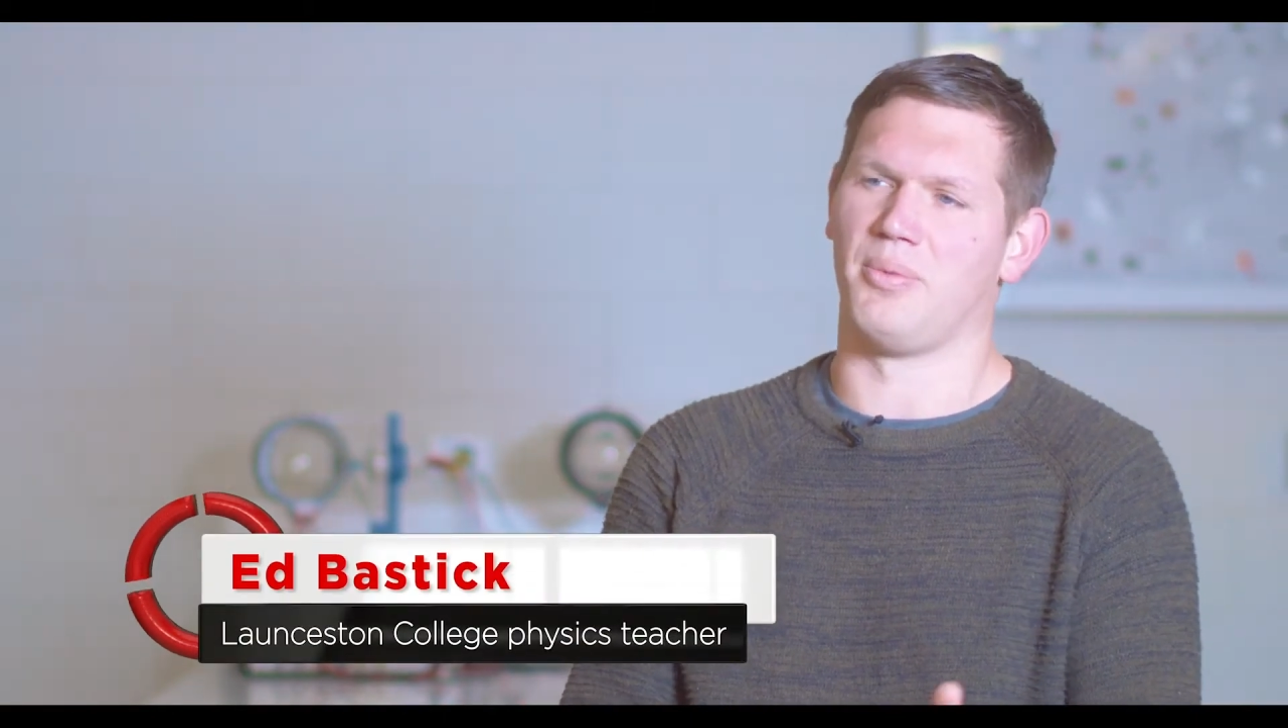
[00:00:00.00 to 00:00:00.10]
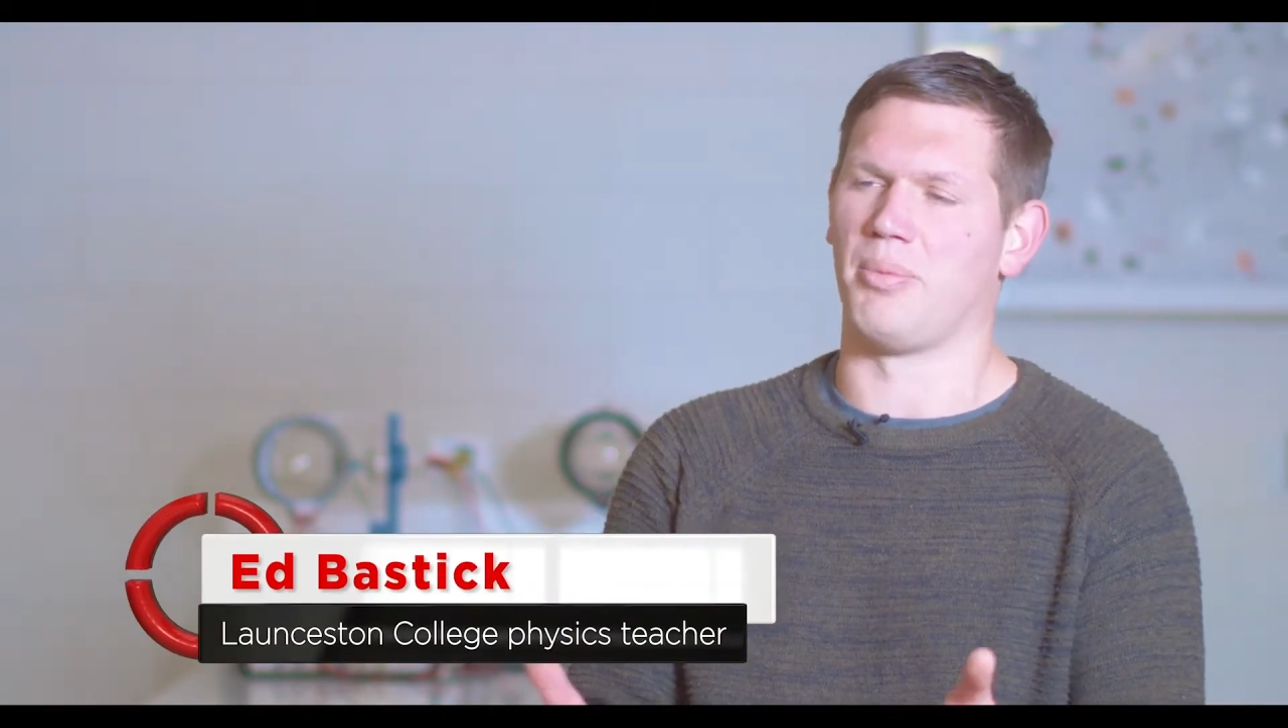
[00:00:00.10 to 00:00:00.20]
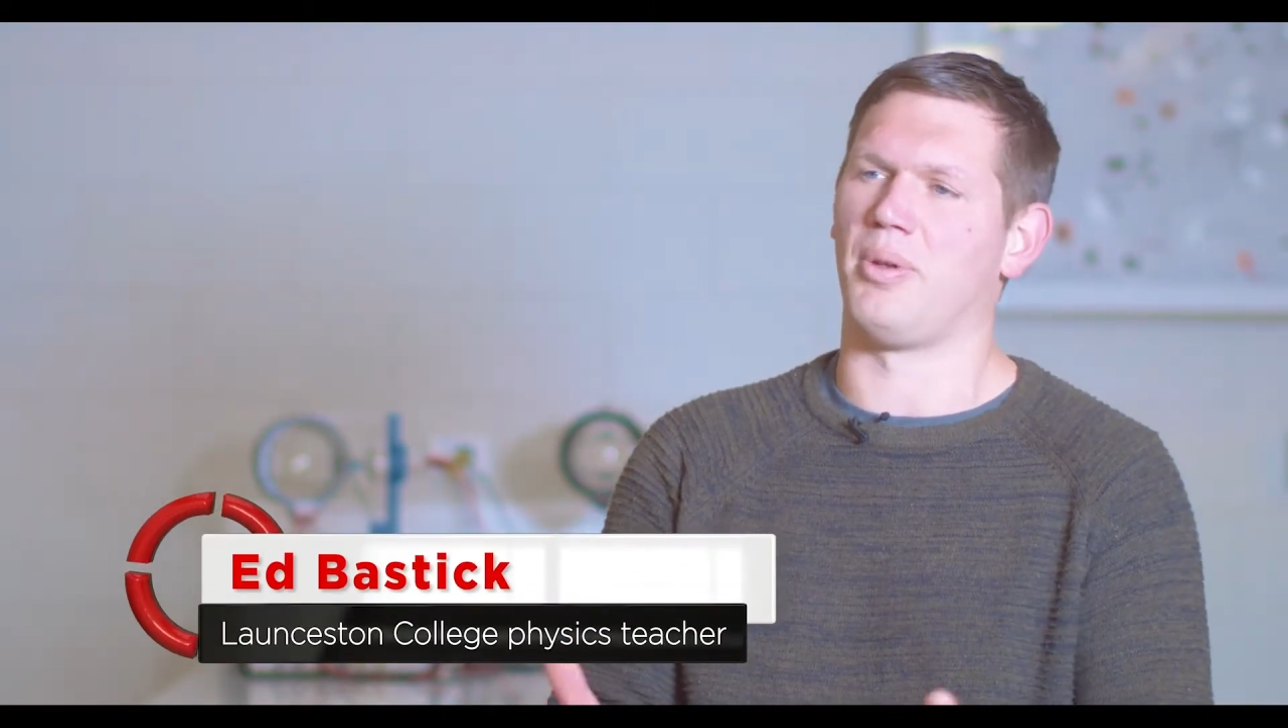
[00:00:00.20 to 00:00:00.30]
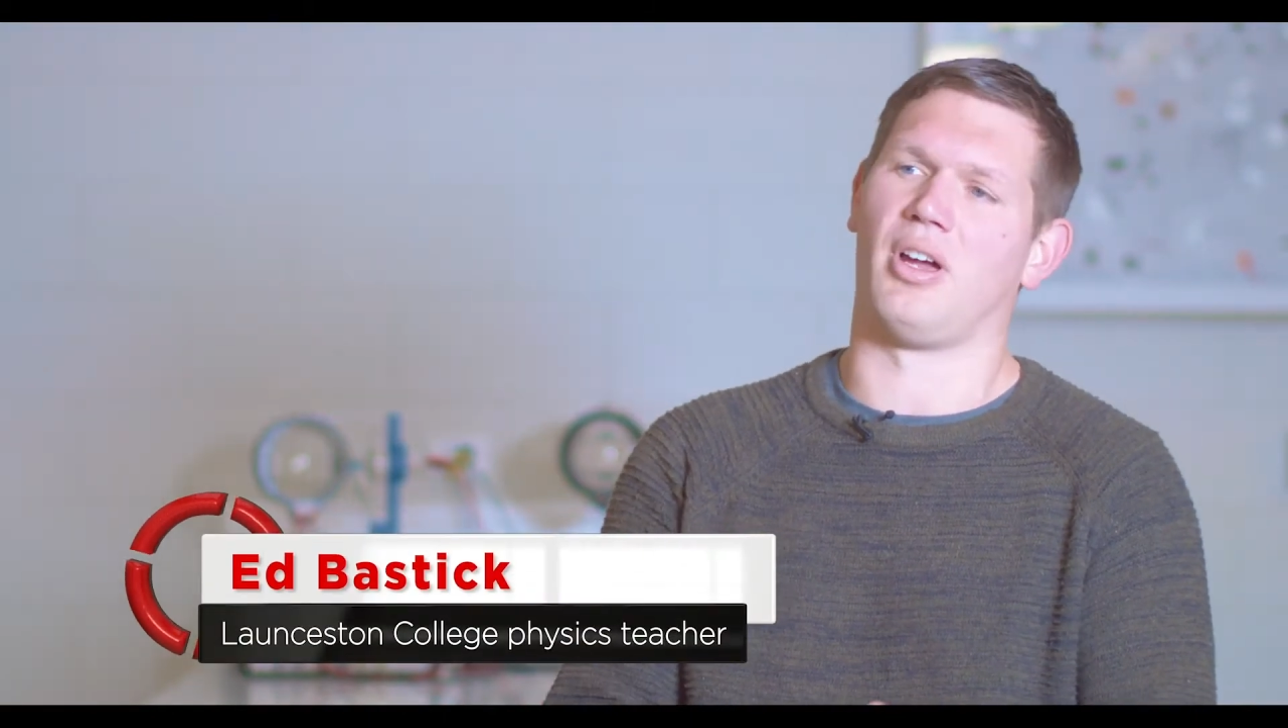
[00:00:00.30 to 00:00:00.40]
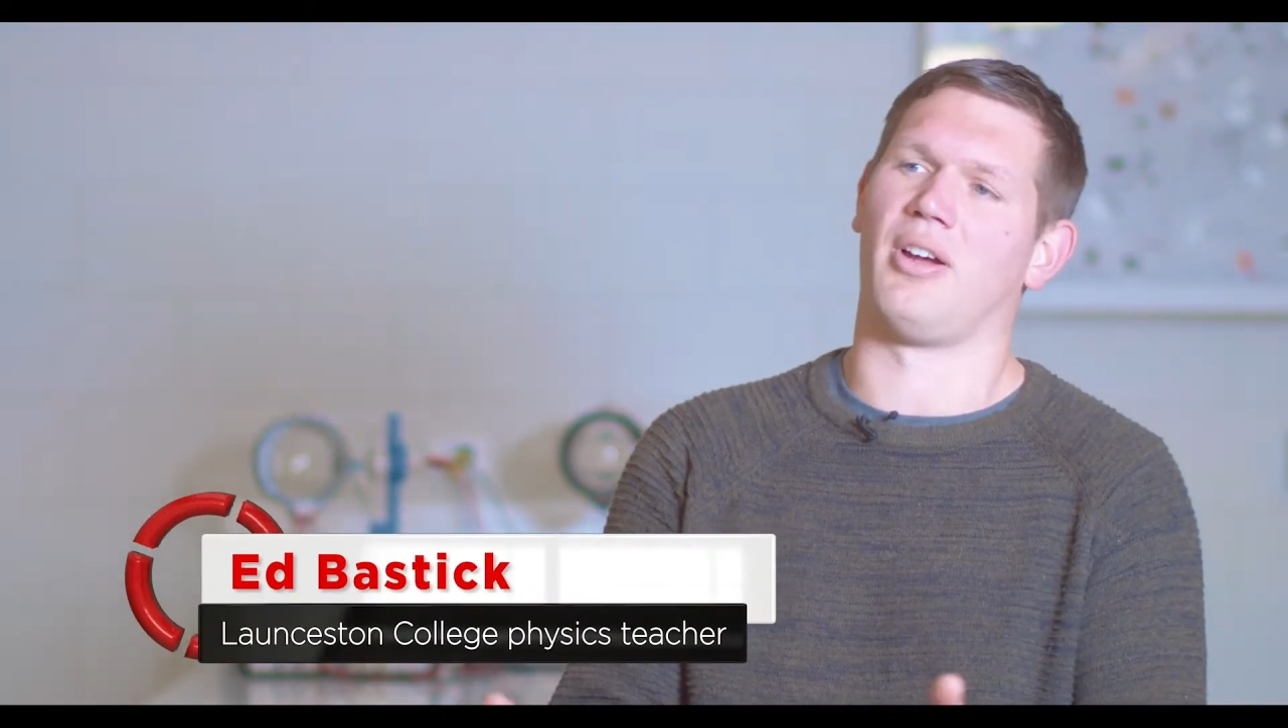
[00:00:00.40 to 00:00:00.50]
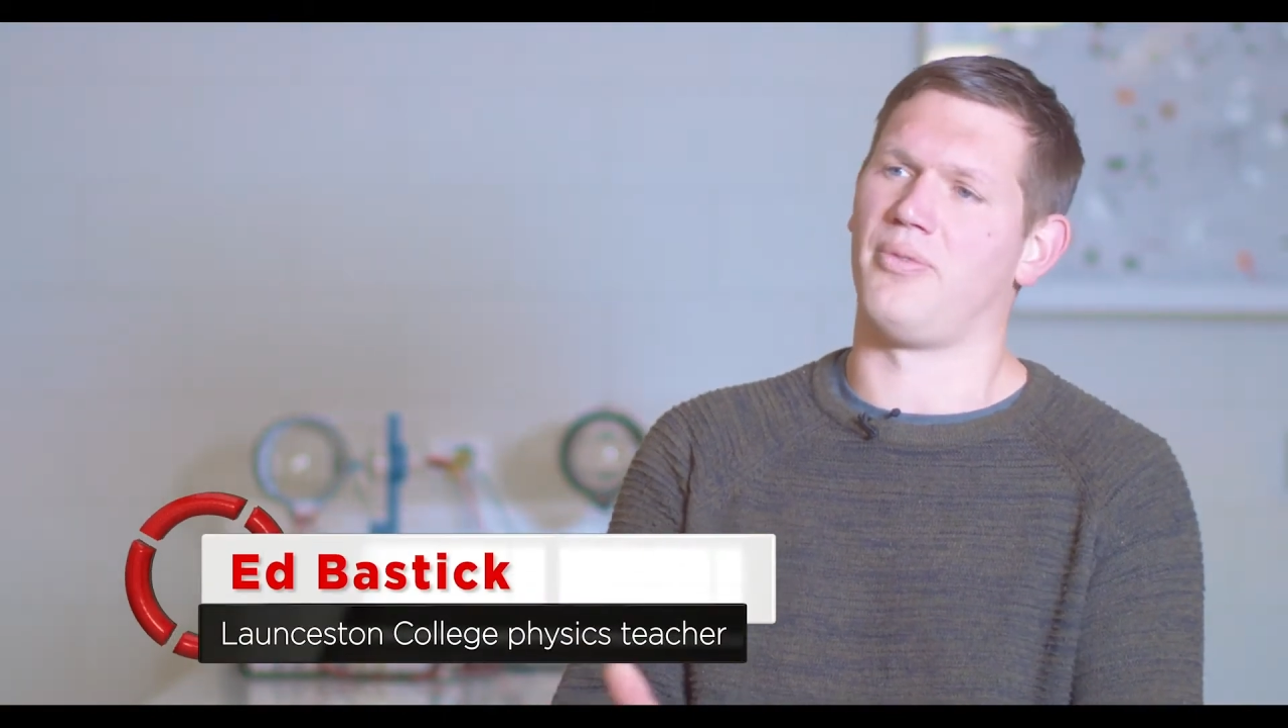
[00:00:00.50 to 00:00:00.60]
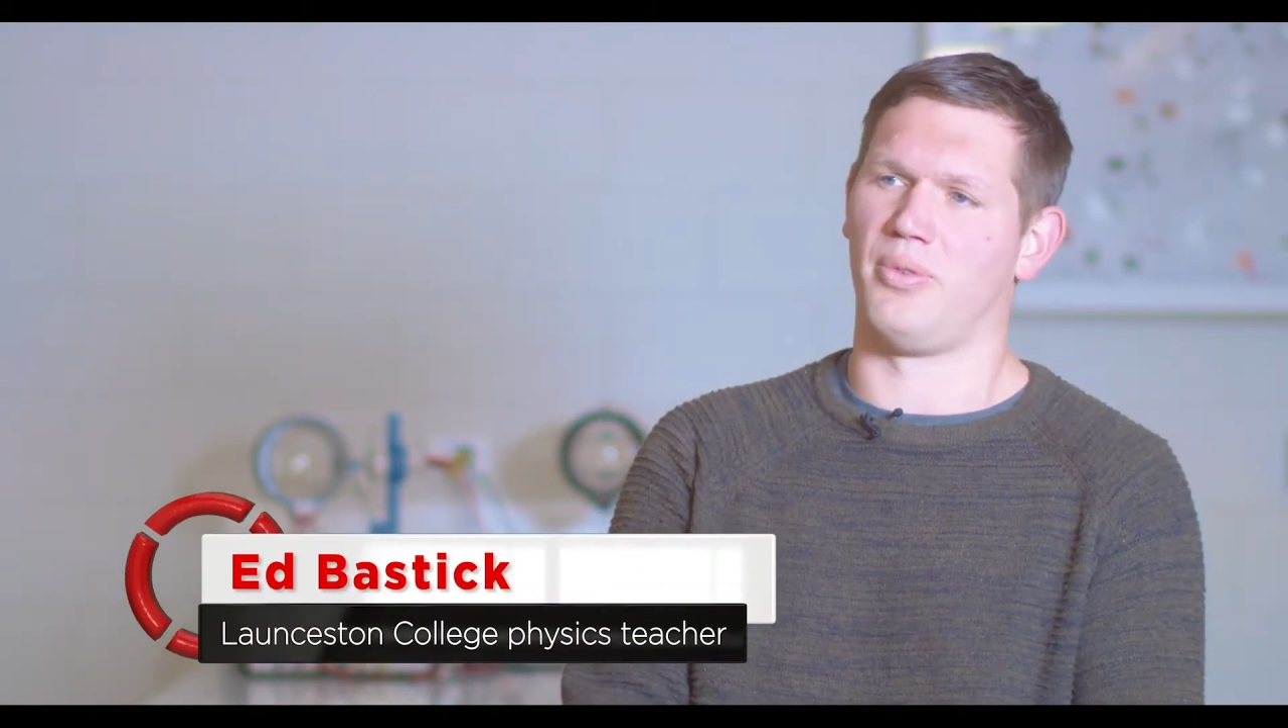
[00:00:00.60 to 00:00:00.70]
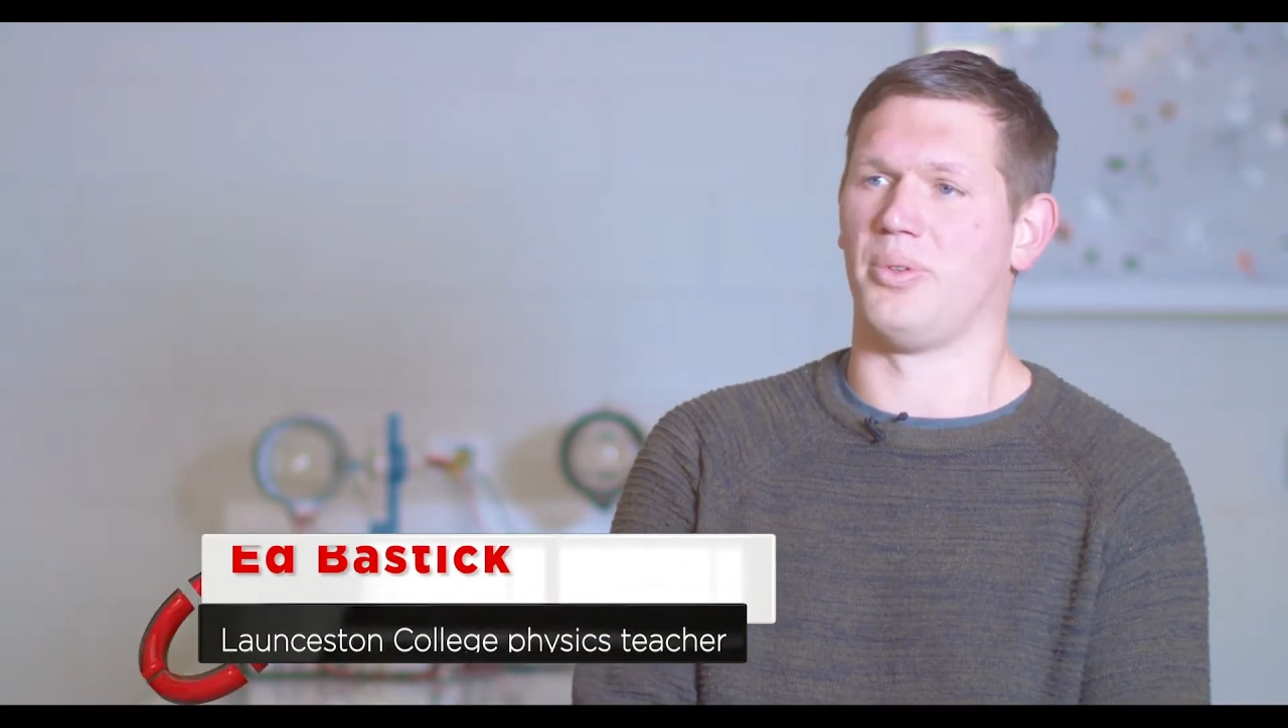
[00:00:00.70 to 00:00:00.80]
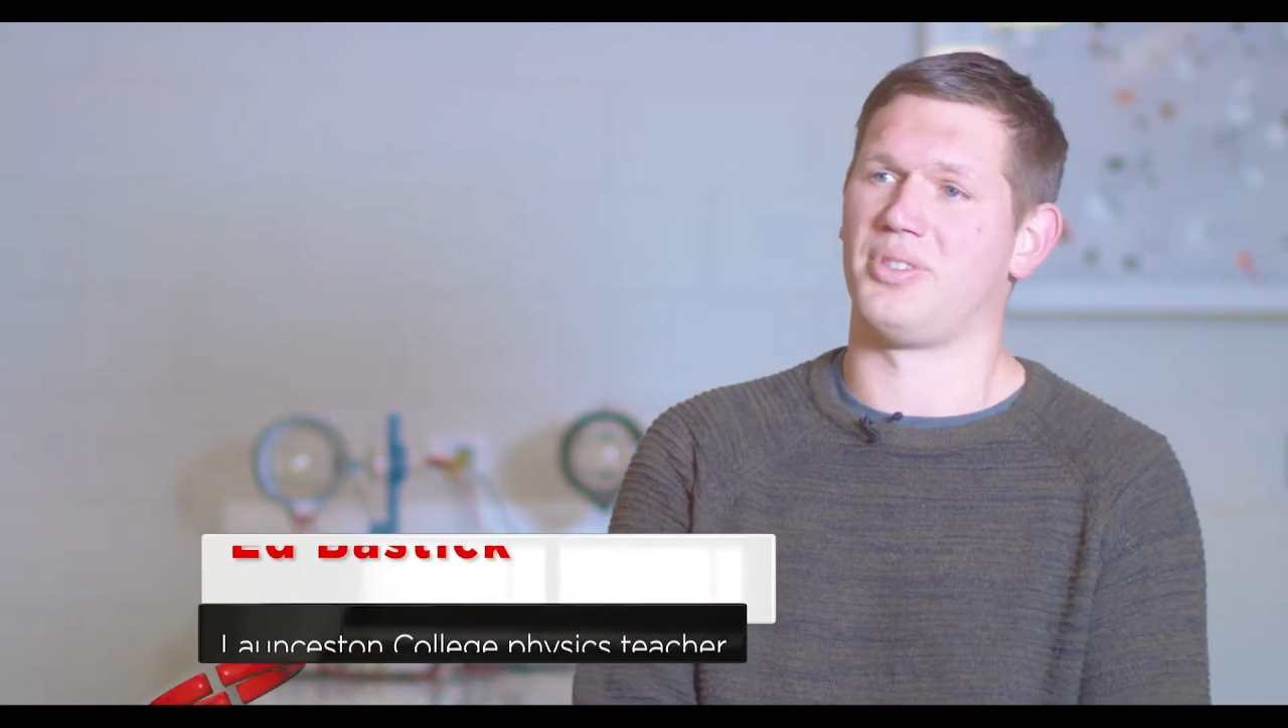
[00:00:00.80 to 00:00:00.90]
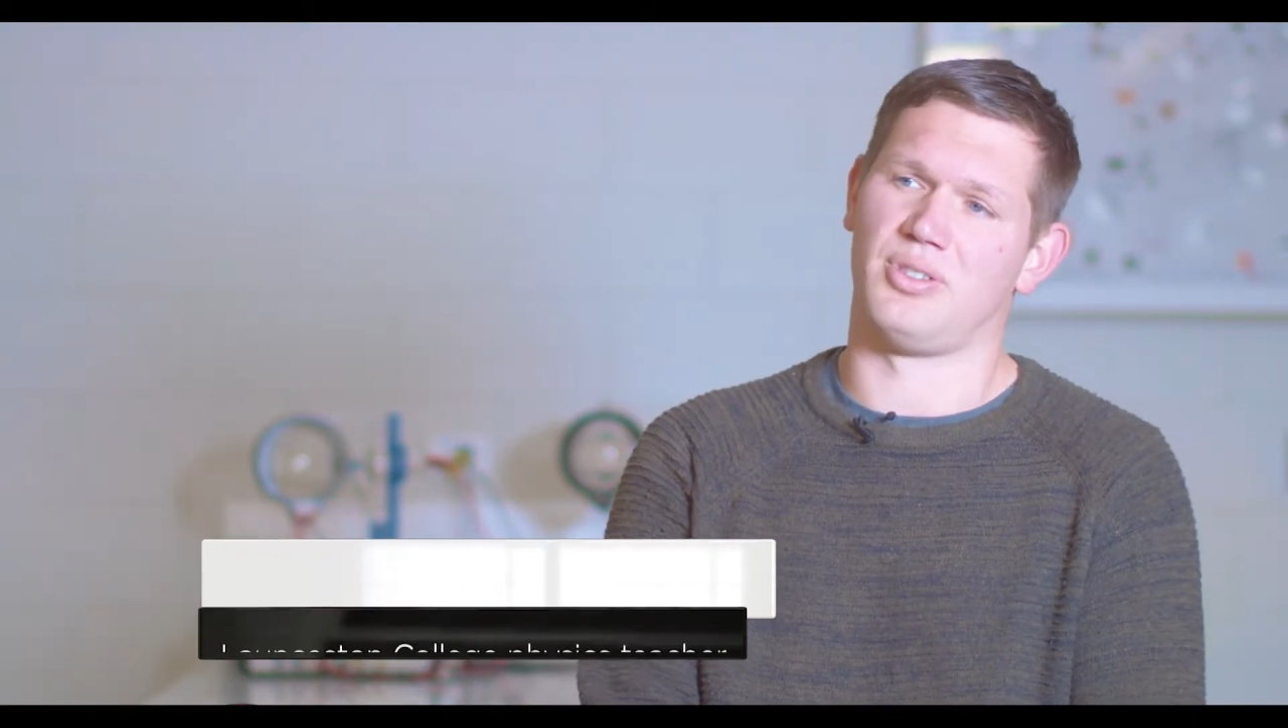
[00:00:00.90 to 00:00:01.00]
apply force